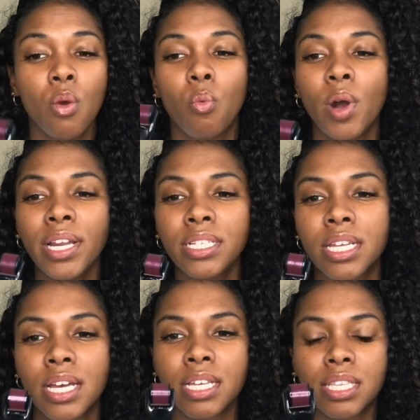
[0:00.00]
what it
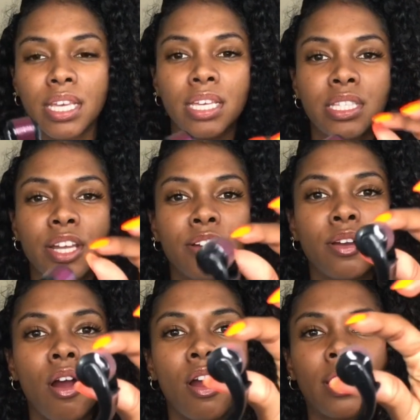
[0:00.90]
does is there
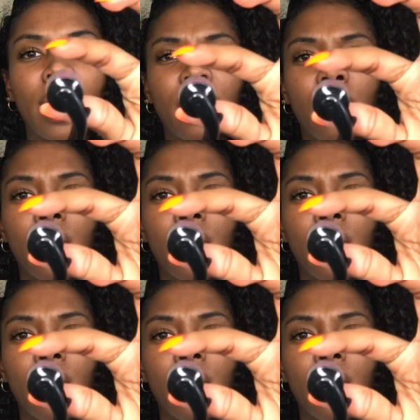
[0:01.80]
are like